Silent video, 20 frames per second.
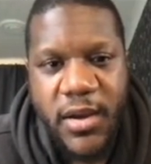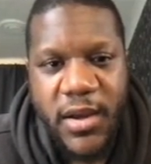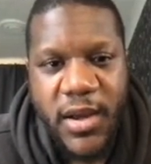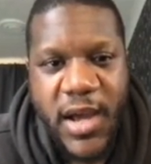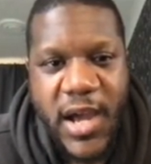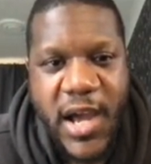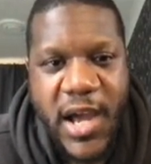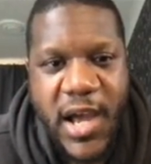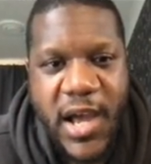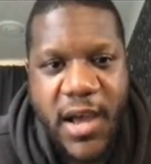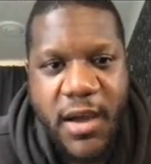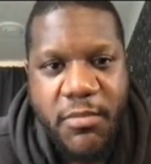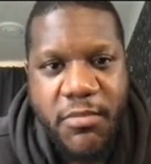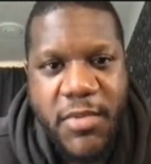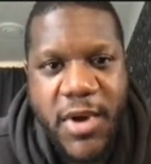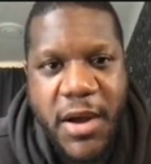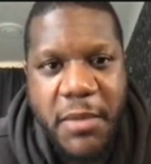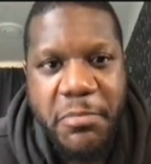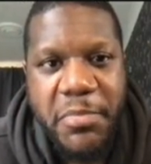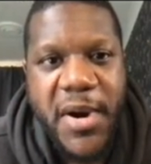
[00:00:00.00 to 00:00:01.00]

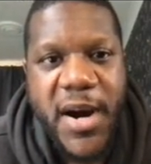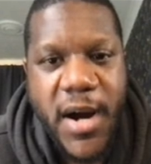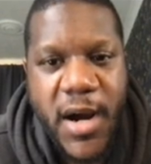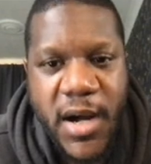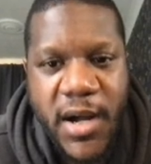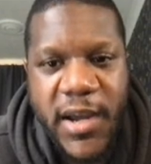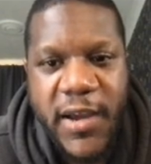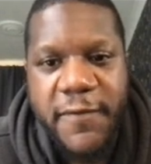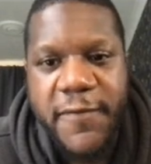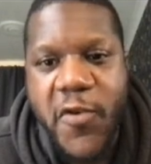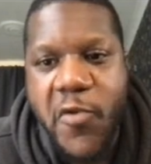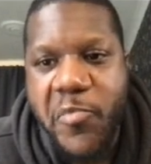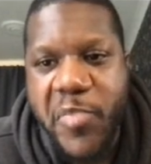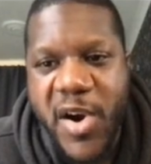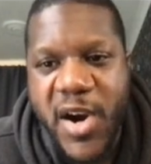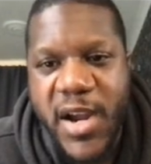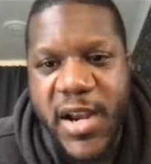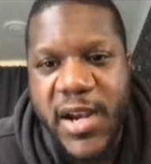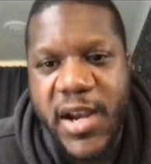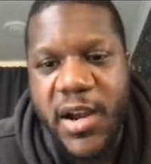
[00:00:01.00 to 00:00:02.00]
um, but if you're
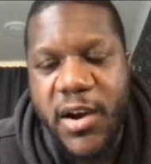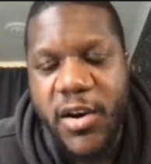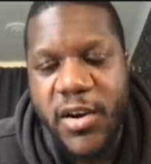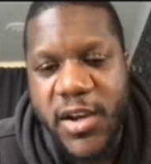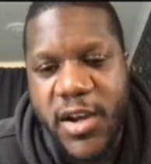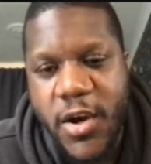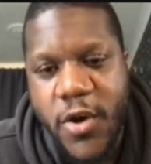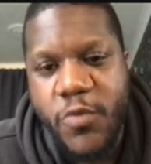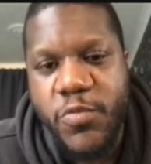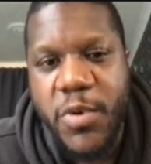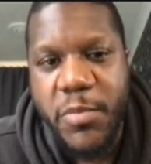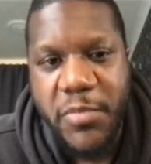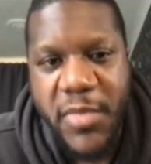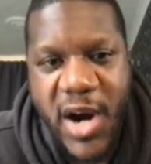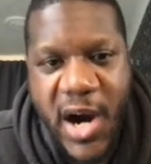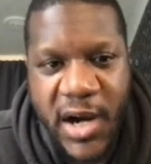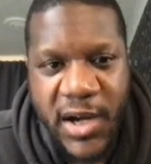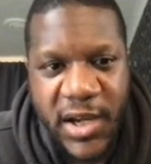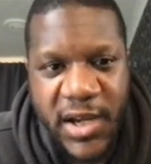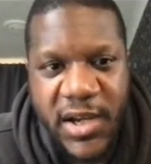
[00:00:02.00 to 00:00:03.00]
buying it on the open
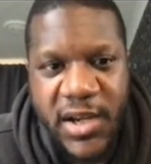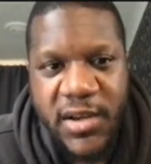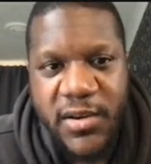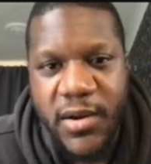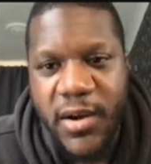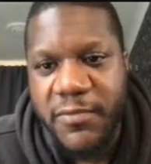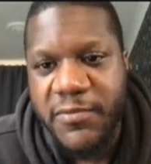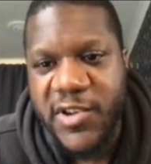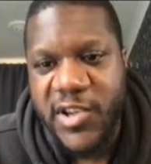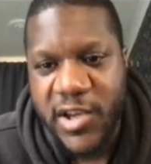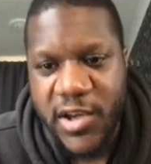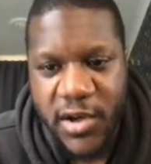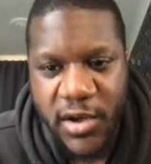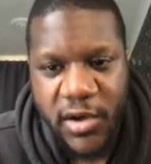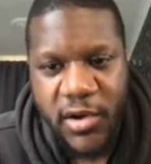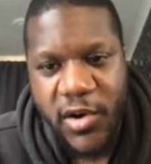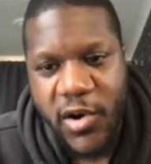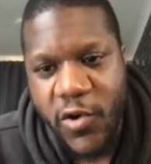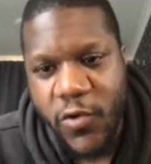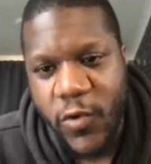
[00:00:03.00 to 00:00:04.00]
market obviously you
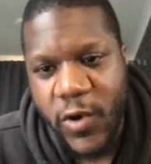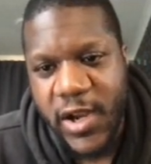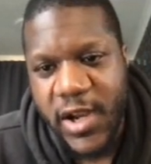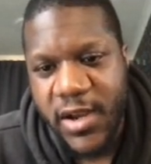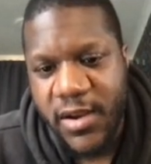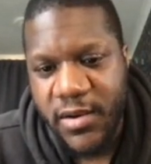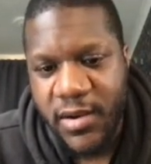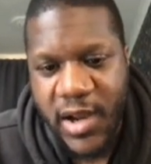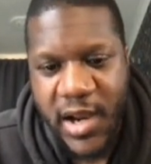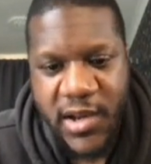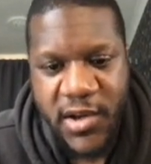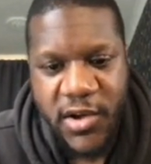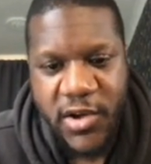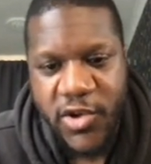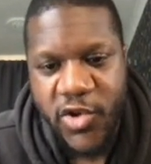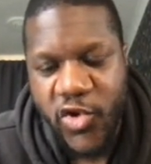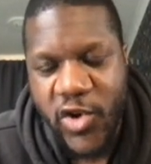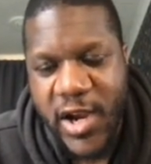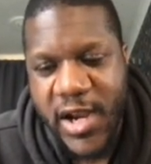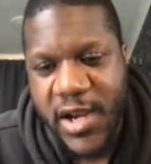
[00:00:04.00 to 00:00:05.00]
can hold it and you can
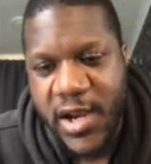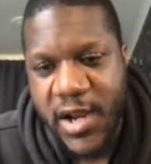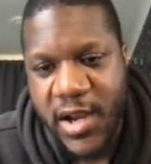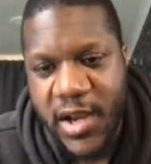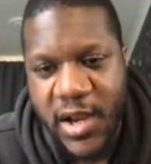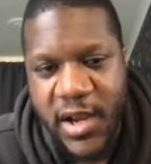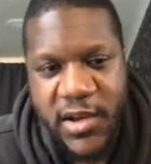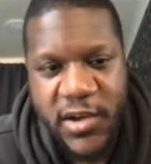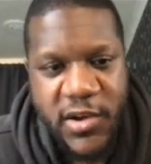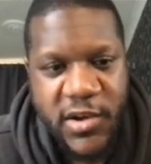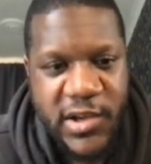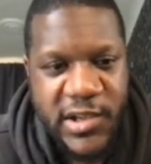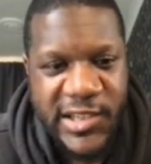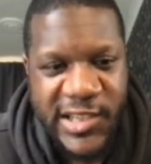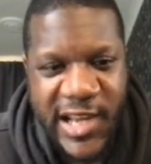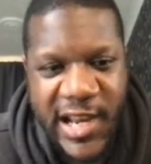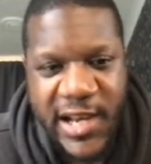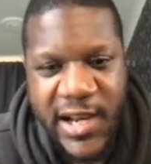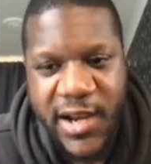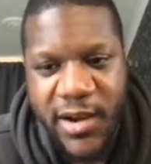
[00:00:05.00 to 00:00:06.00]
trade it and you can
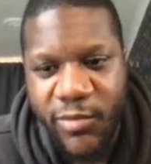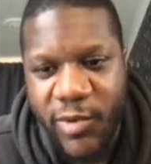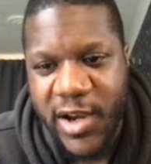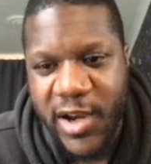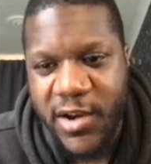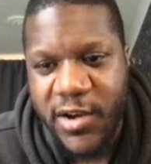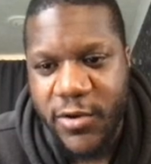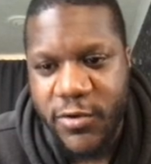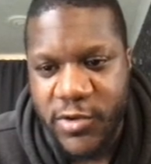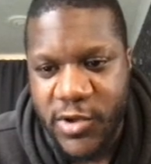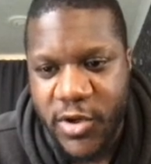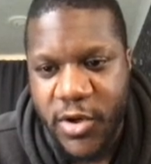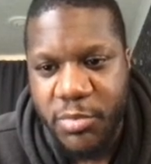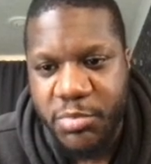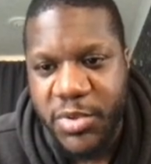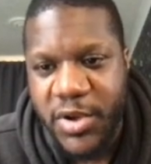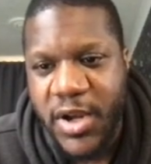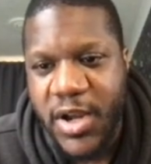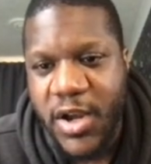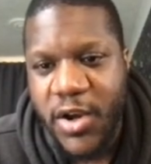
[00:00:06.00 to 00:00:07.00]
sell it goes
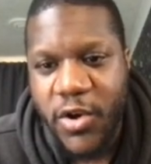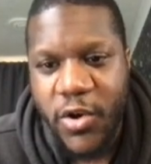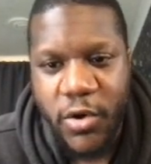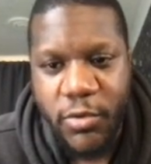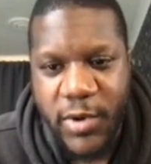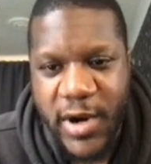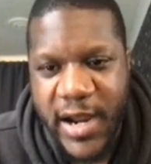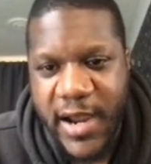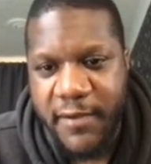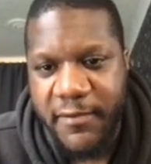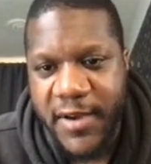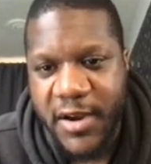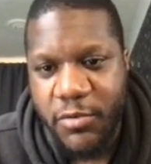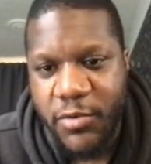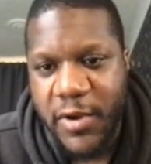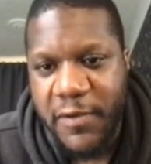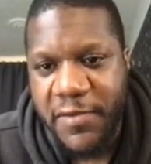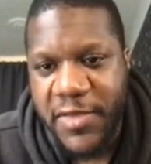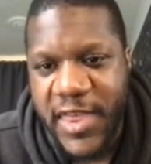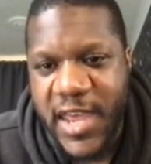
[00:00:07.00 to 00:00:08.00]
up or whatever
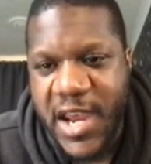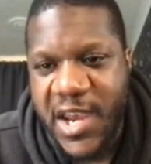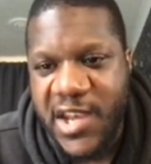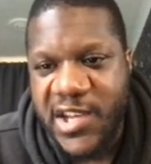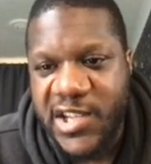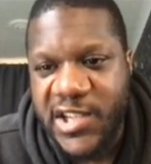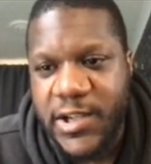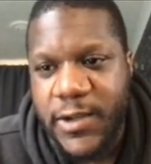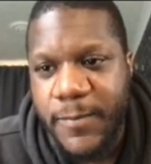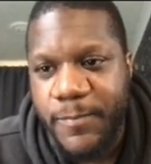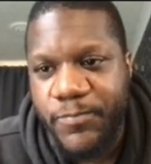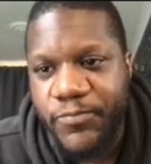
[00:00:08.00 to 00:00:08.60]
with this